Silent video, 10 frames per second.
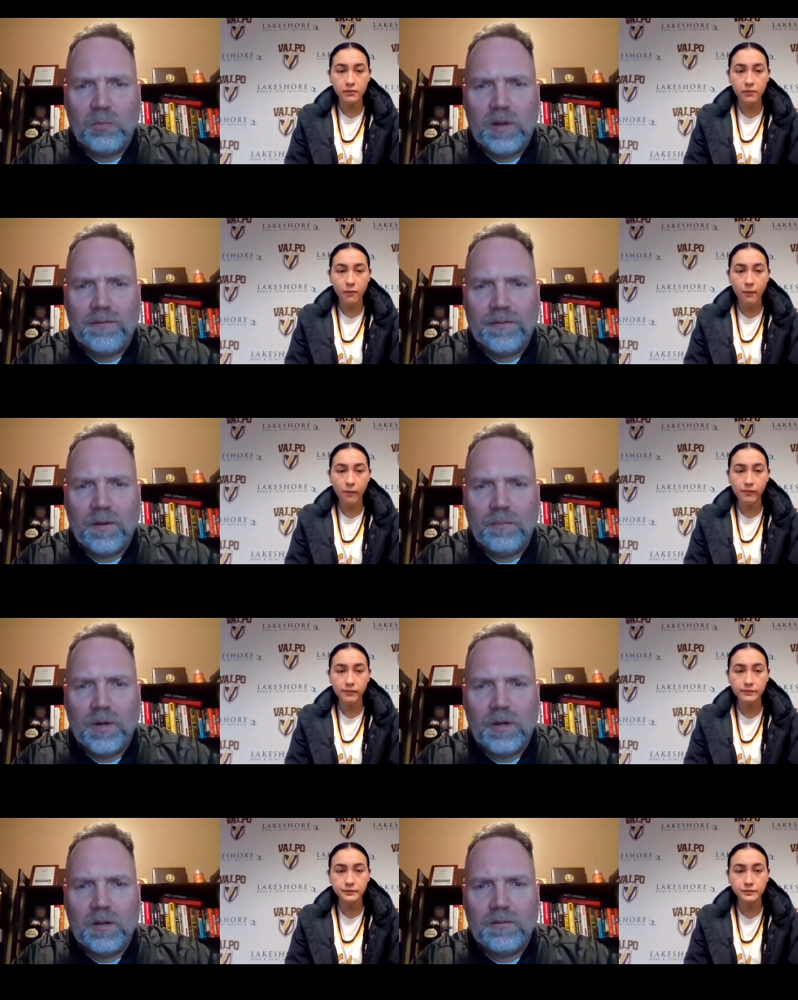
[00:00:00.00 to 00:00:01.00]
Speaker 1: bit from
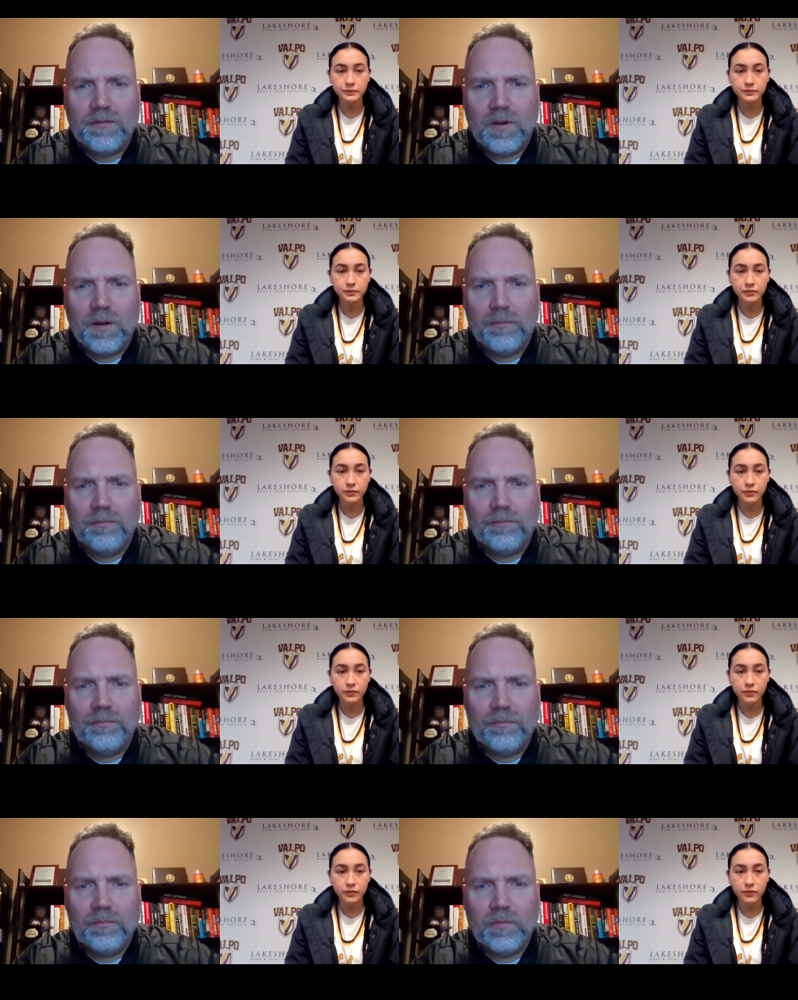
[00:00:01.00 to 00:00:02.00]
uh, from
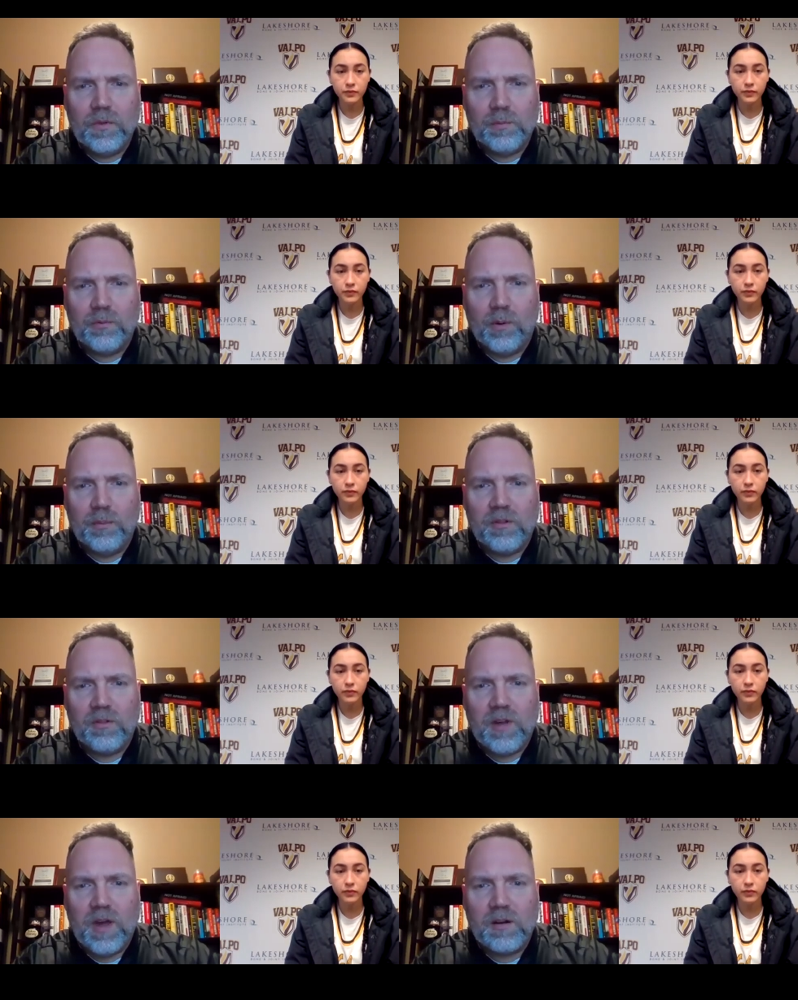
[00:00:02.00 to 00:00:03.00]
the performance on
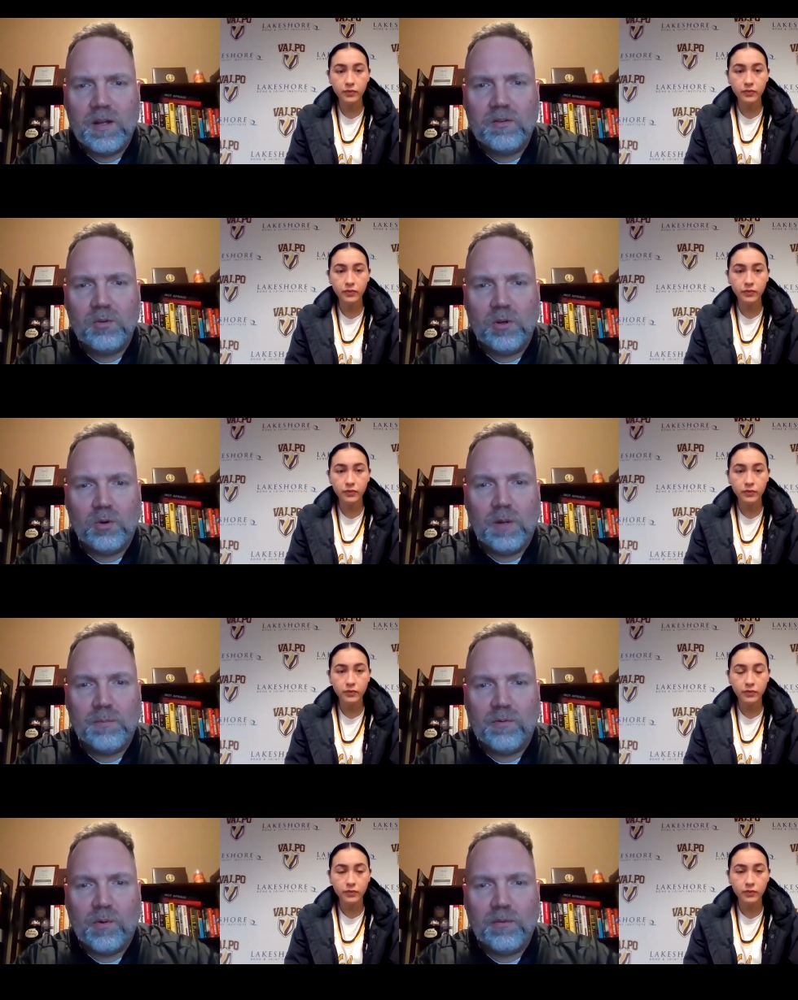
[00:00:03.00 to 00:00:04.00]
Saturday to a great
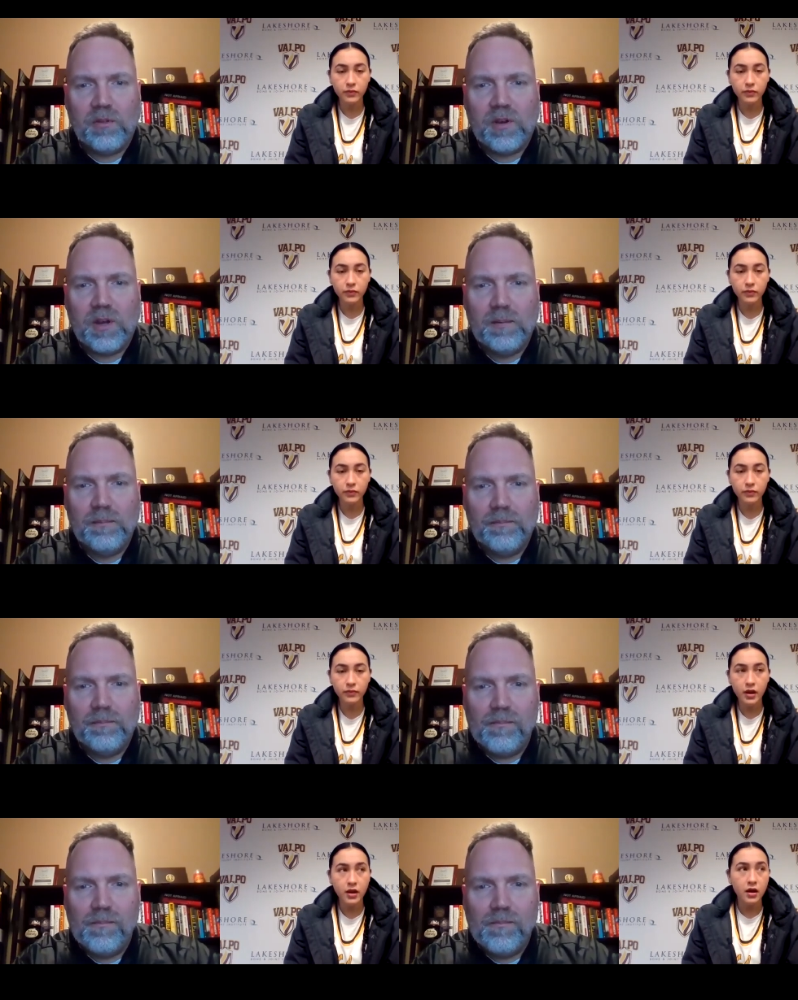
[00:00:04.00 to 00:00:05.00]
performance today?
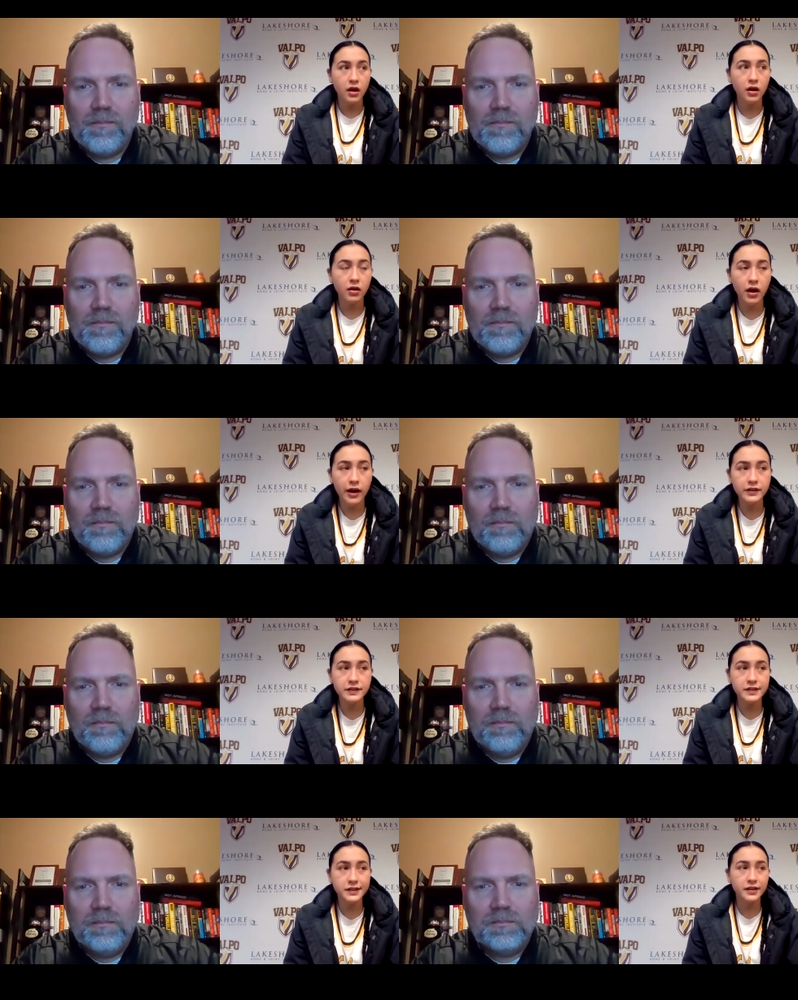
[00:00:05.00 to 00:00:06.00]
Speaker 2: Uh, I
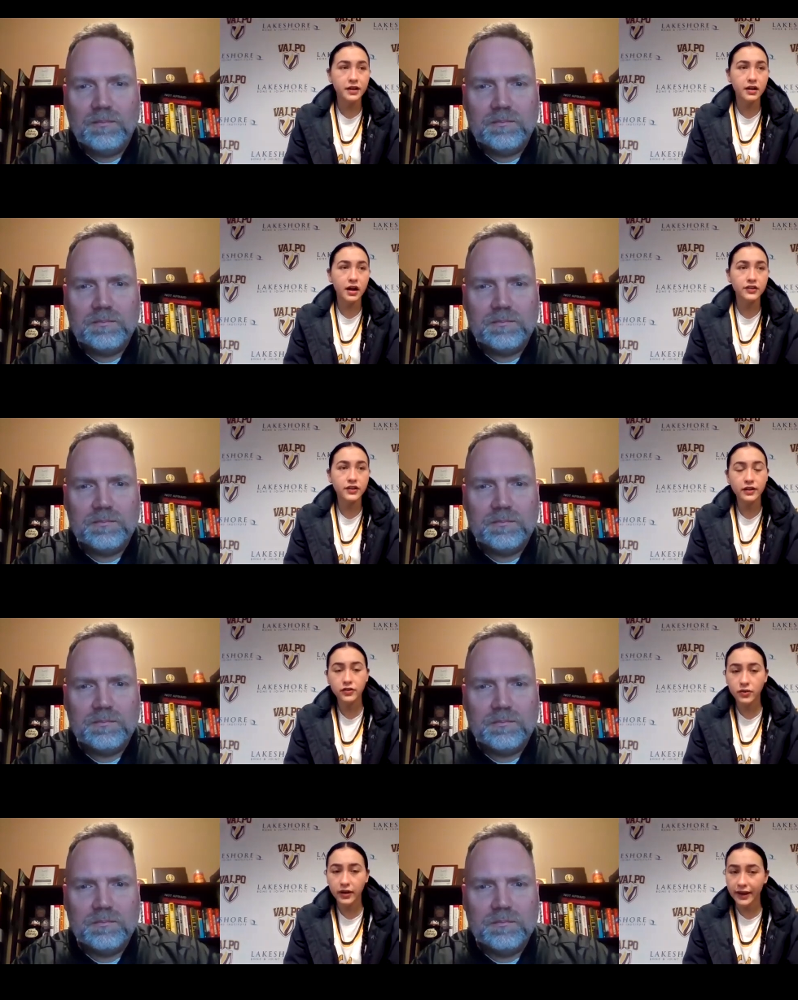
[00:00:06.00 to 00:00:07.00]
just think I try
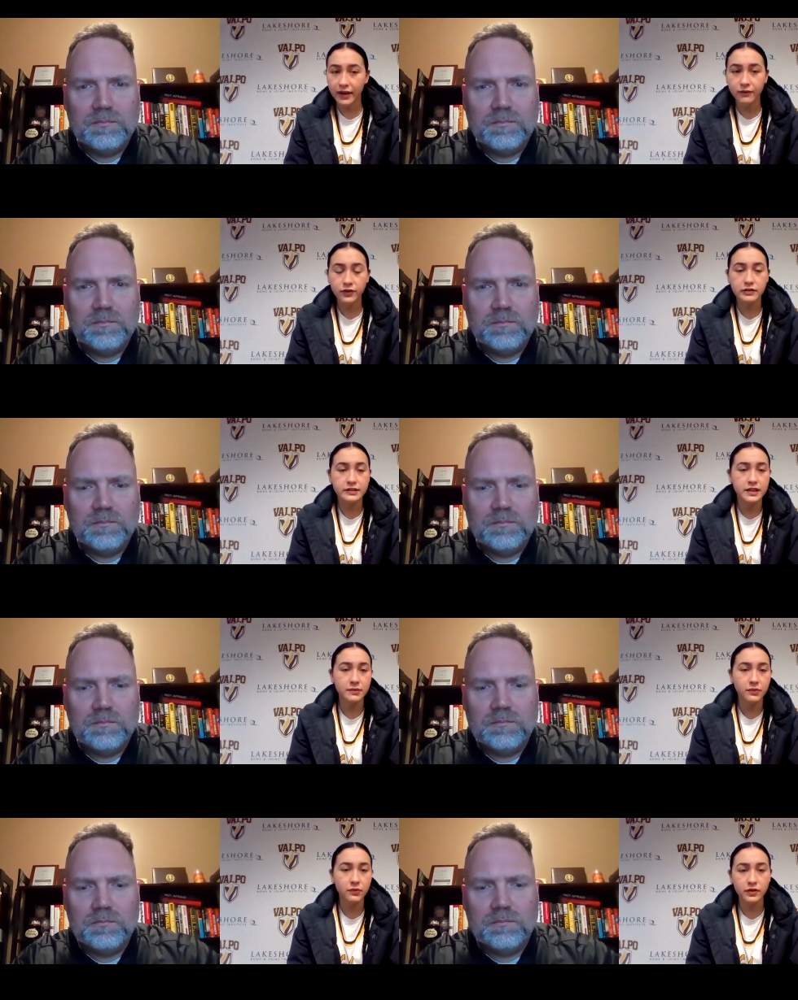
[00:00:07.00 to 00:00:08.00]
to do what I can for the
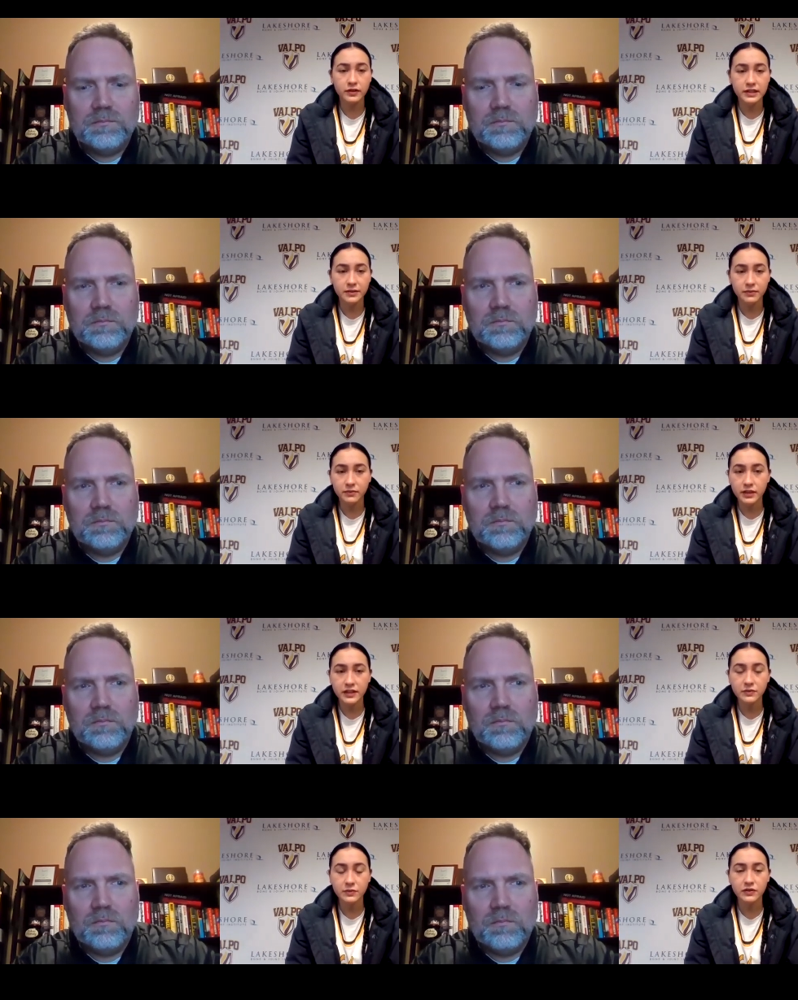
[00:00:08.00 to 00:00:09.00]
team when the team
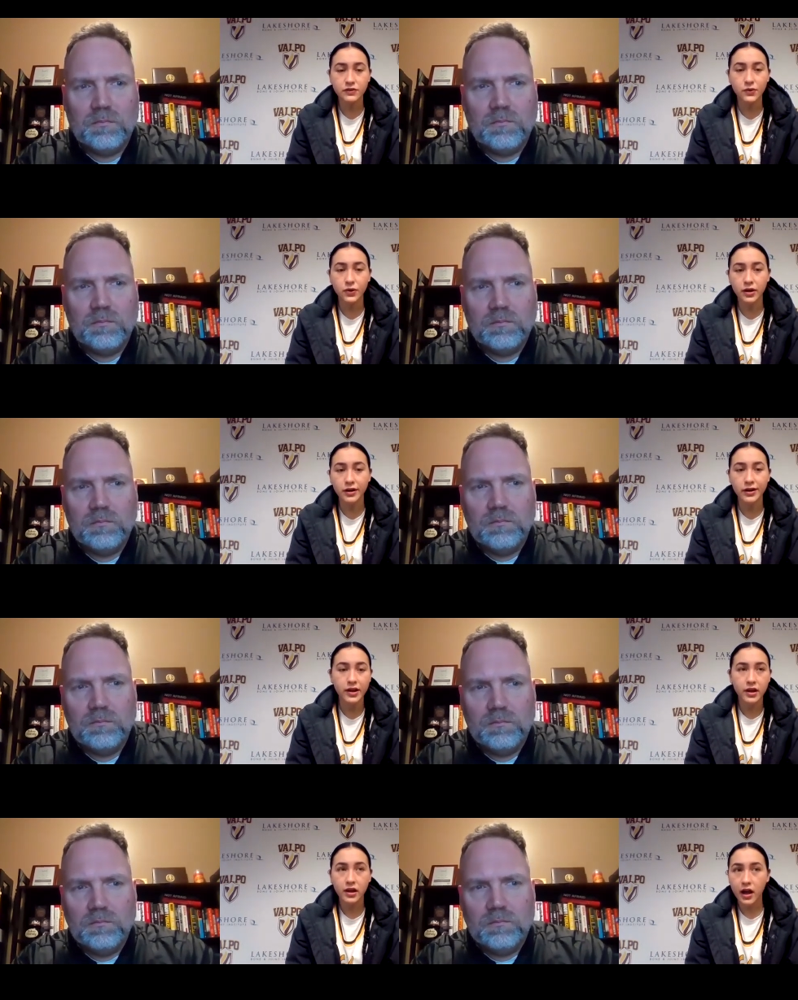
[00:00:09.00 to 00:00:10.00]
needs me to score.
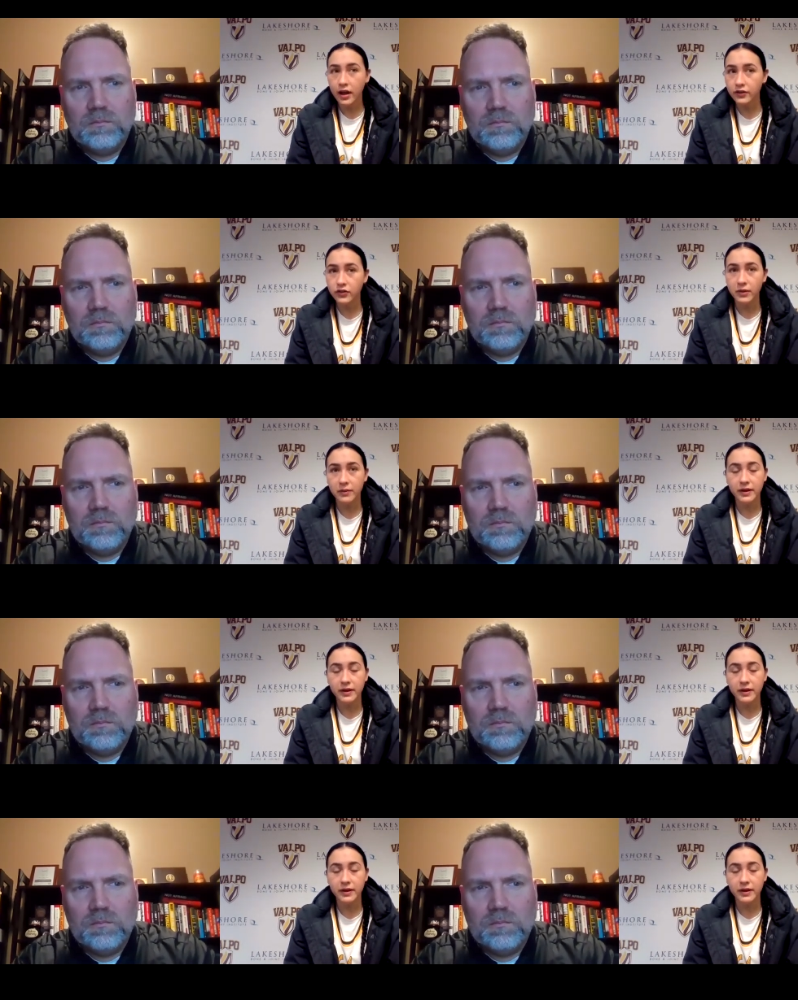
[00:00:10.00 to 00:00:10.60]
I do my